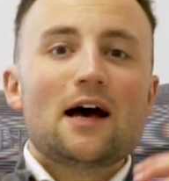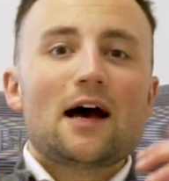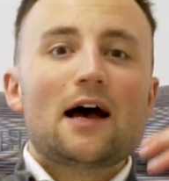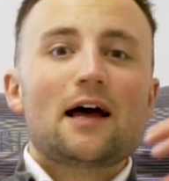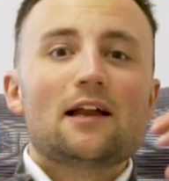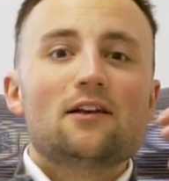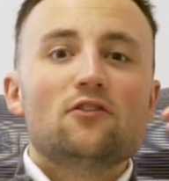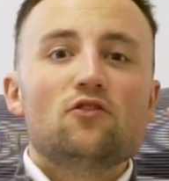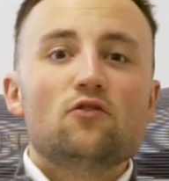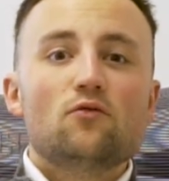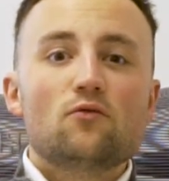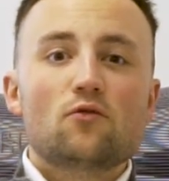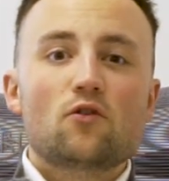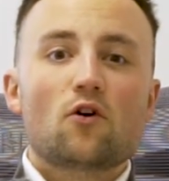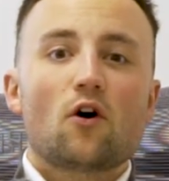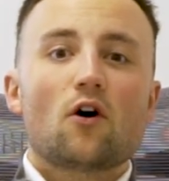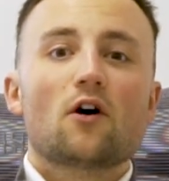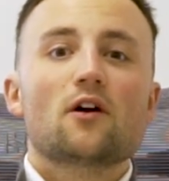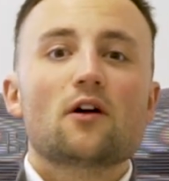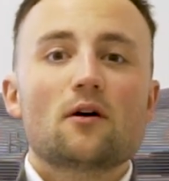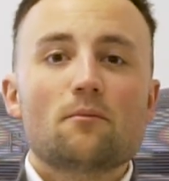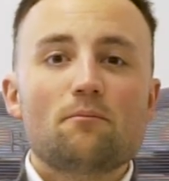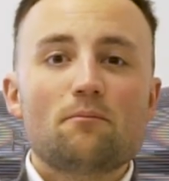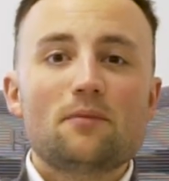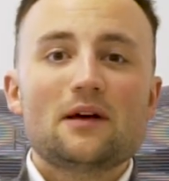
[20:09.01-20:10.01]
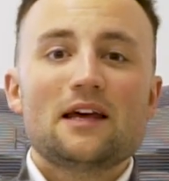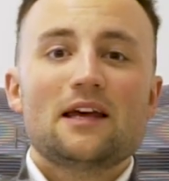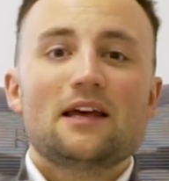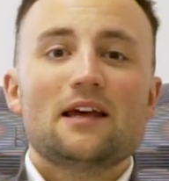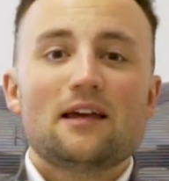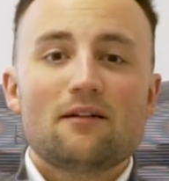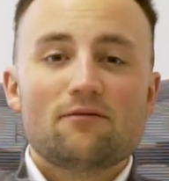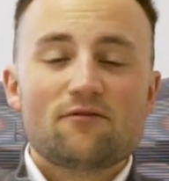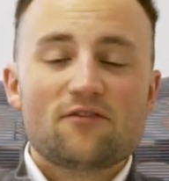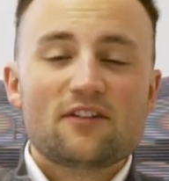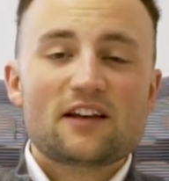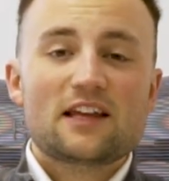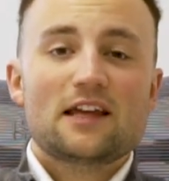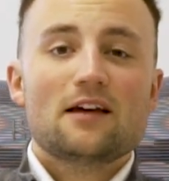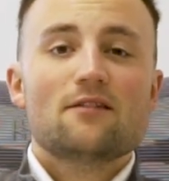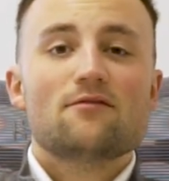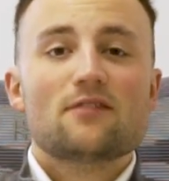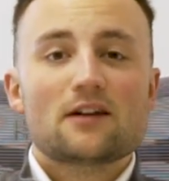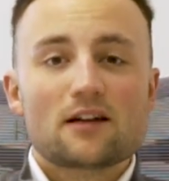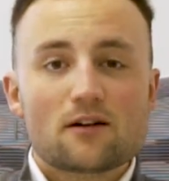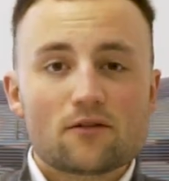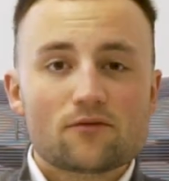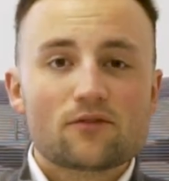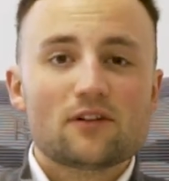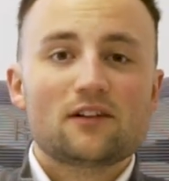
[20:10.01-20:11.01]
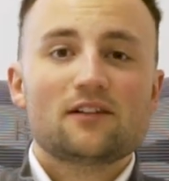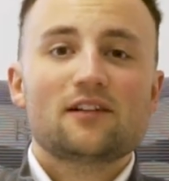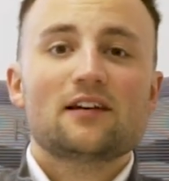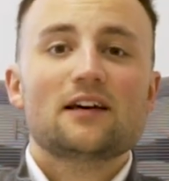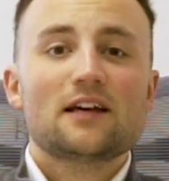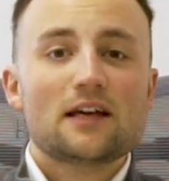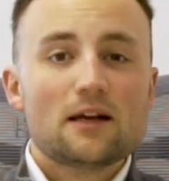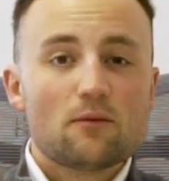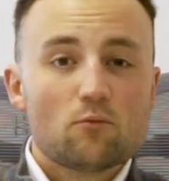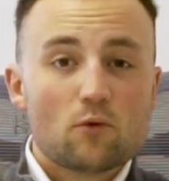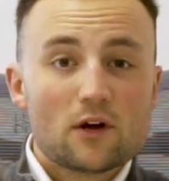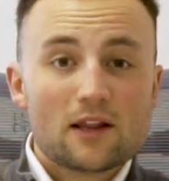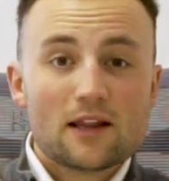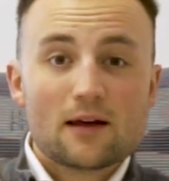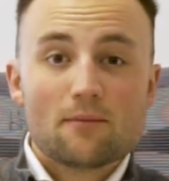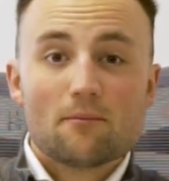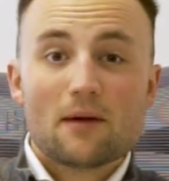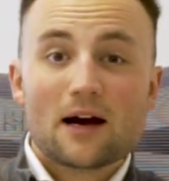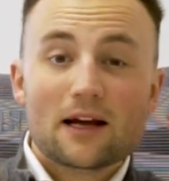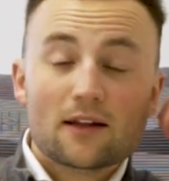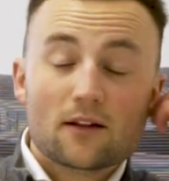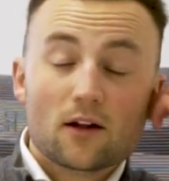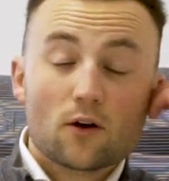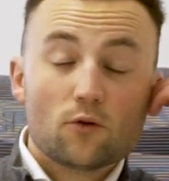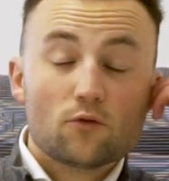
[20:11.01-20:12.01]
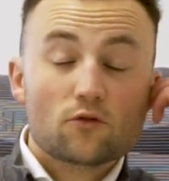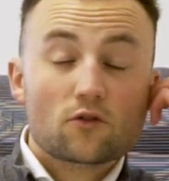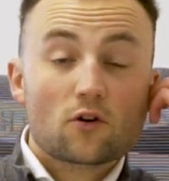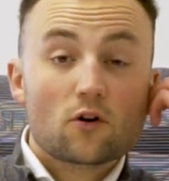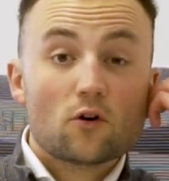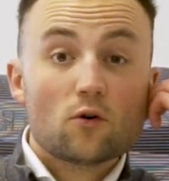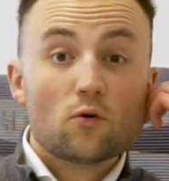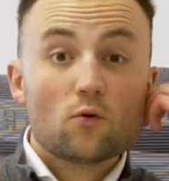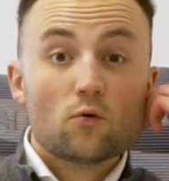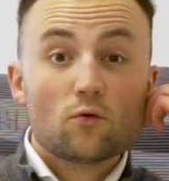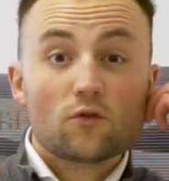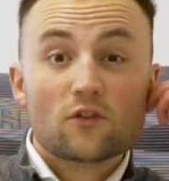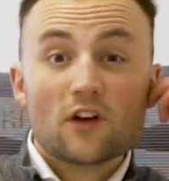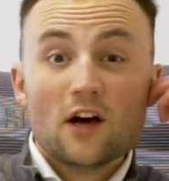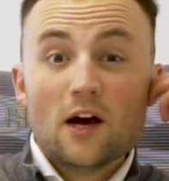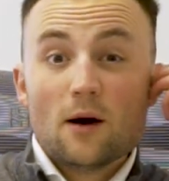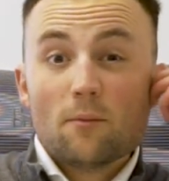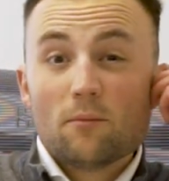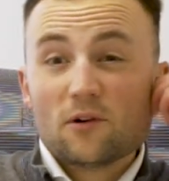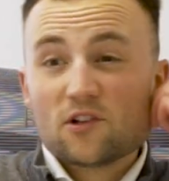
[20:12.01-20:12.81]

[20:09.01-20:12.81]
And you've got to be forgiving of the team when they make those calls,